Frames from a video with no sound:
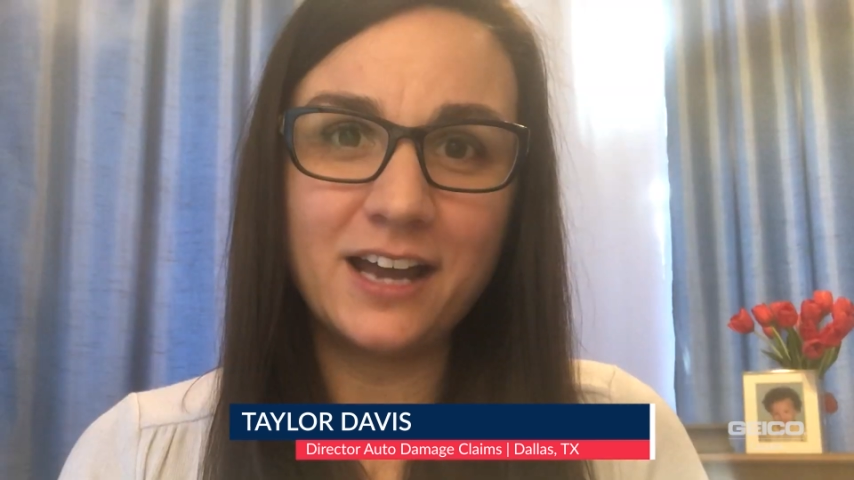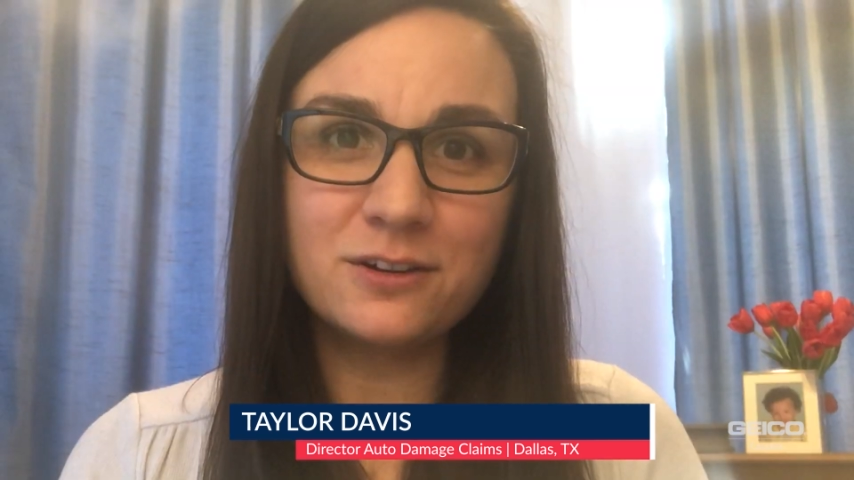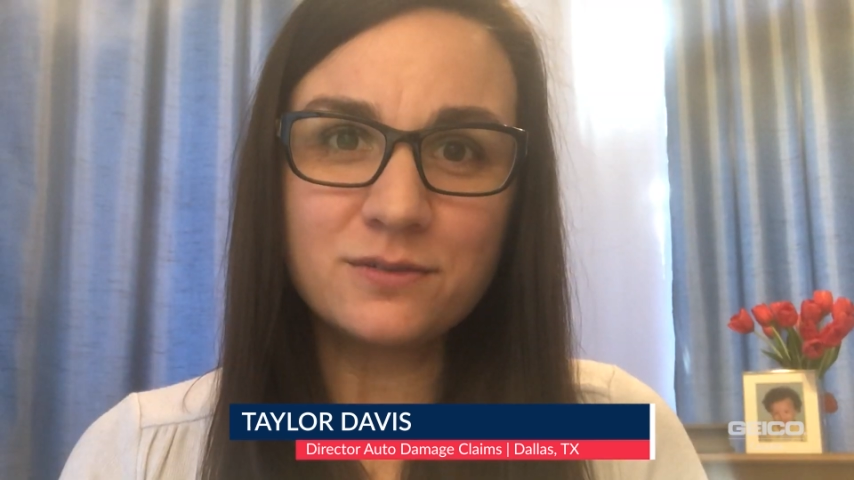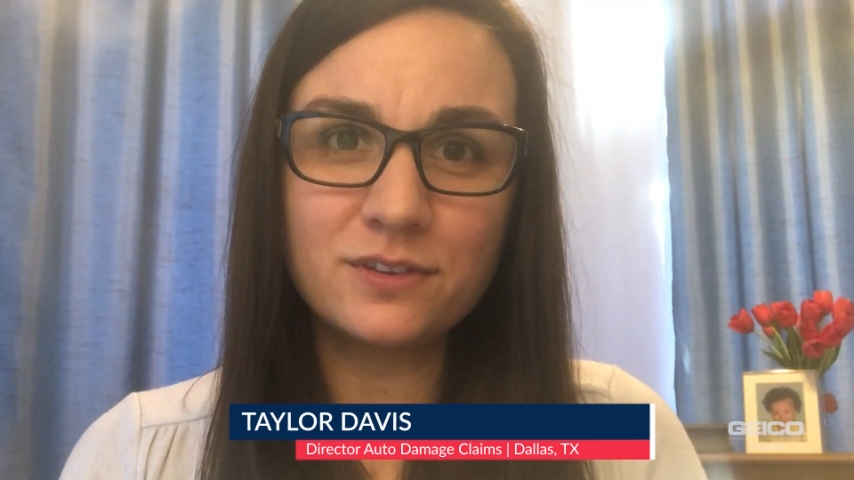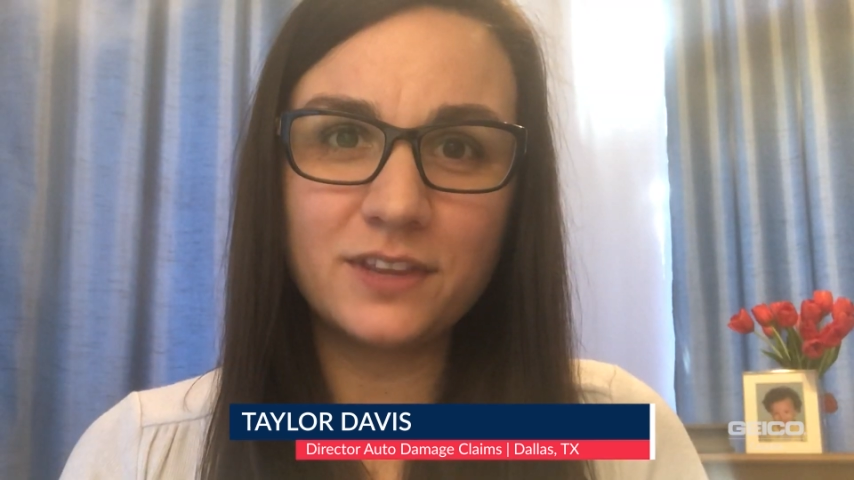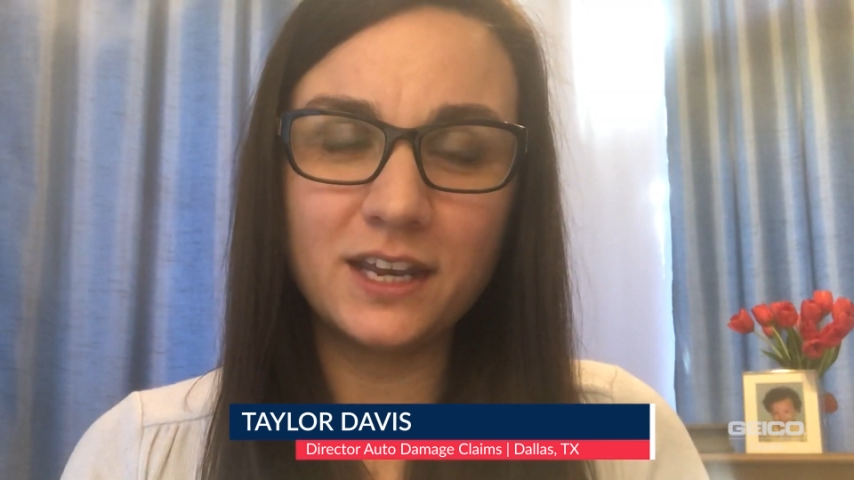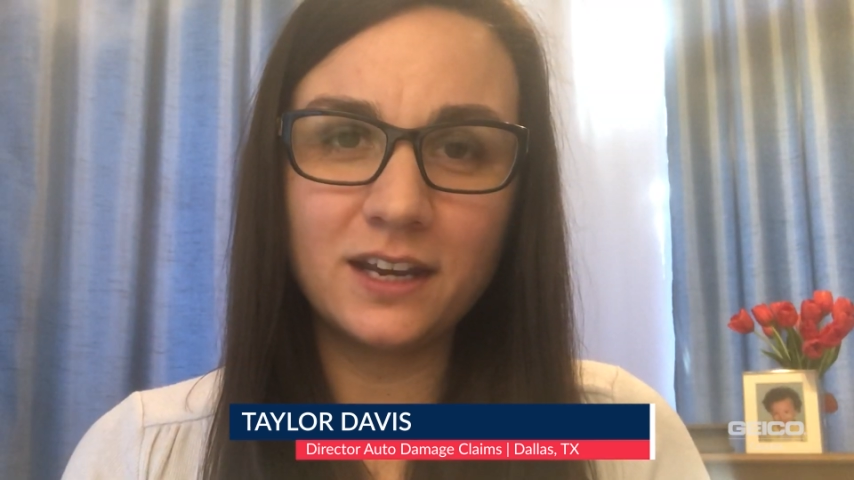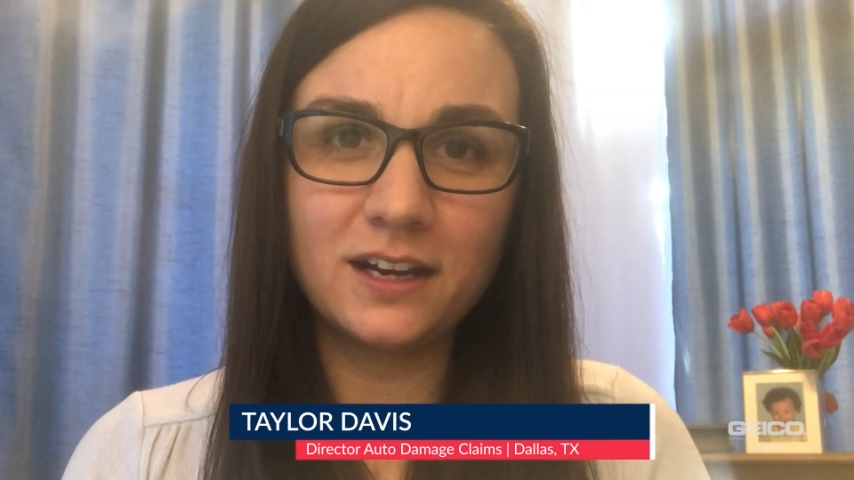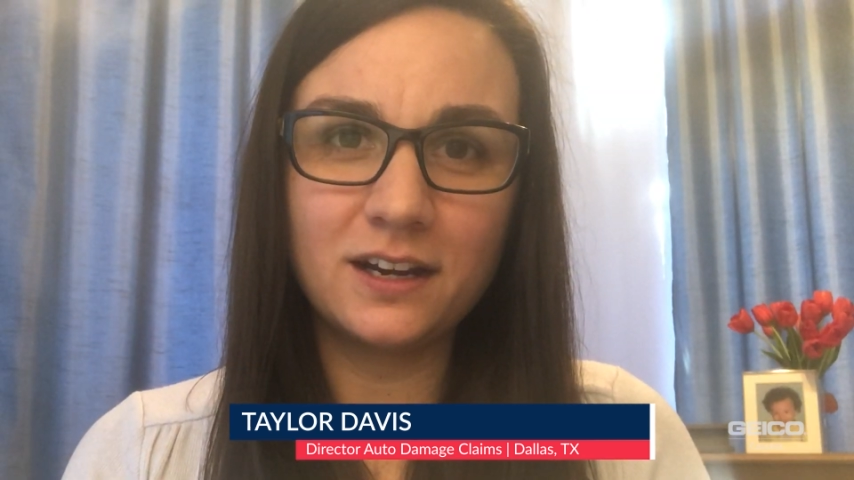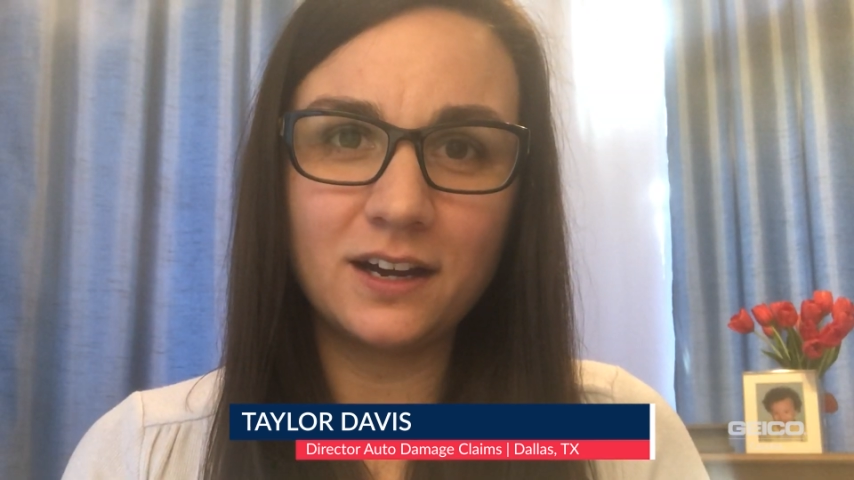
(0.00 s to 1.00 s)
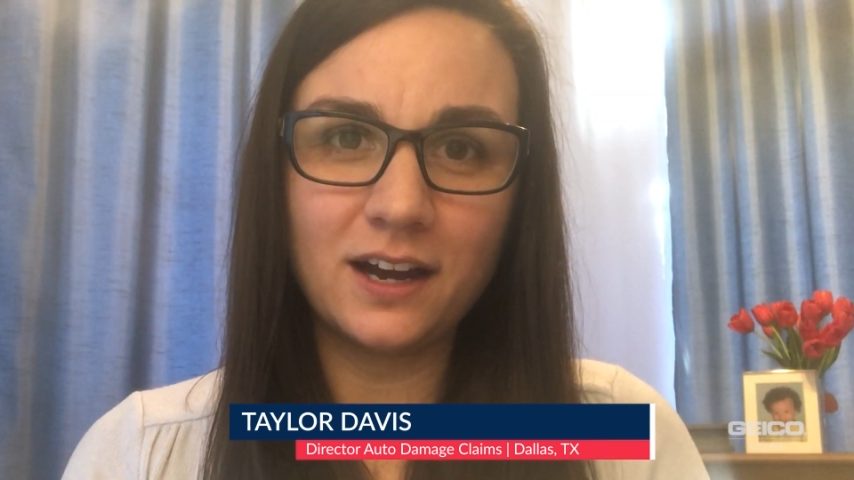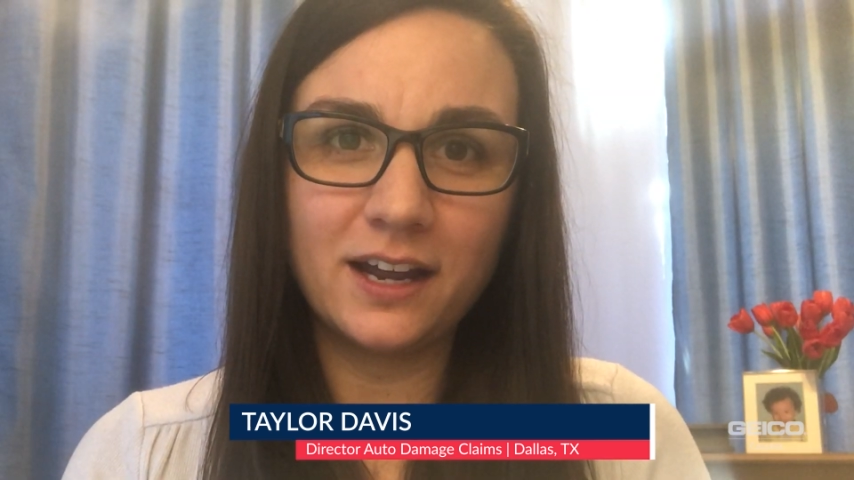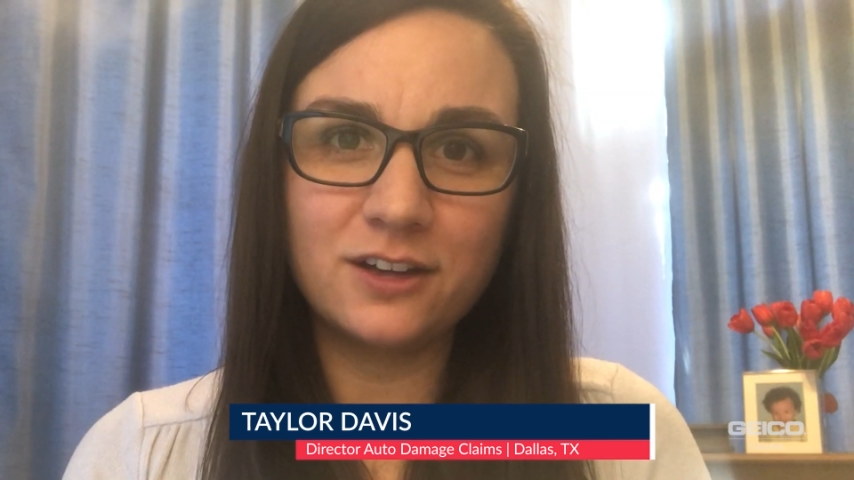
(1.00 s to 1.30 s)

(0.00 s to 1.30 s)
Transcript: I don't think I